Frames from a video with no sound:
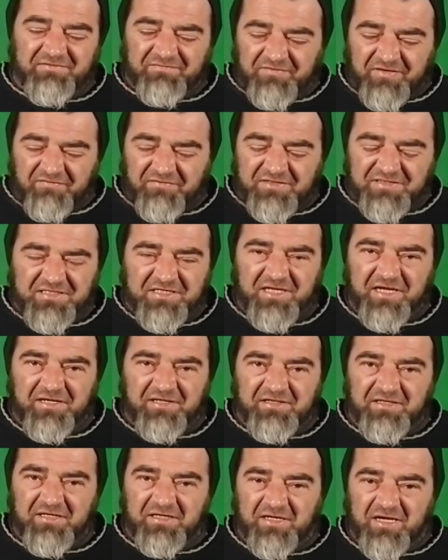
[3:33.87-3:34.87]
I've never seen
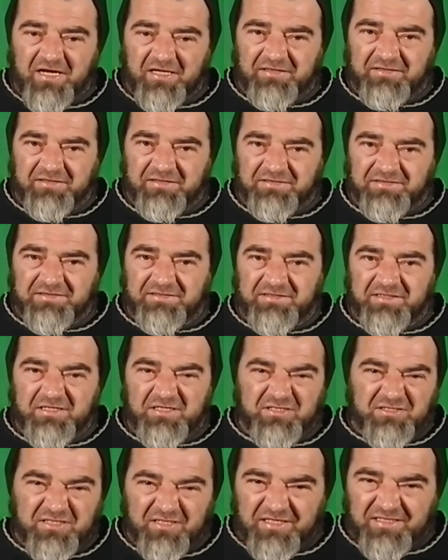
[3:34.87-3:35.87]
anything like this.
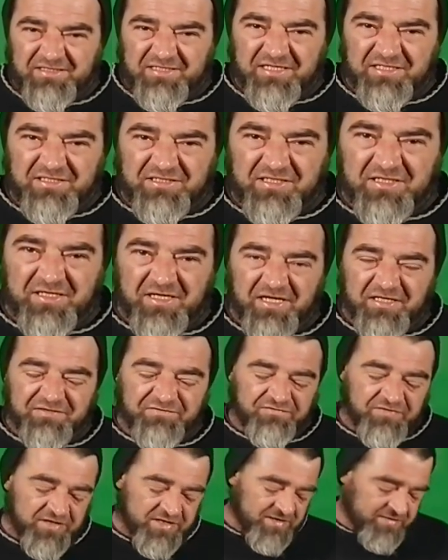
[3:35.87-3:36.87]
So let's get to the next
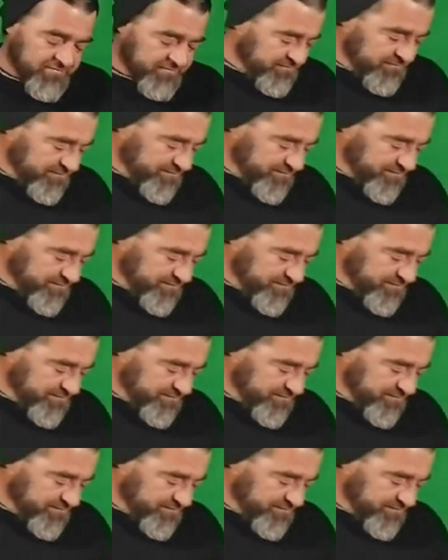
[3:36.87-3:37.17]
figure.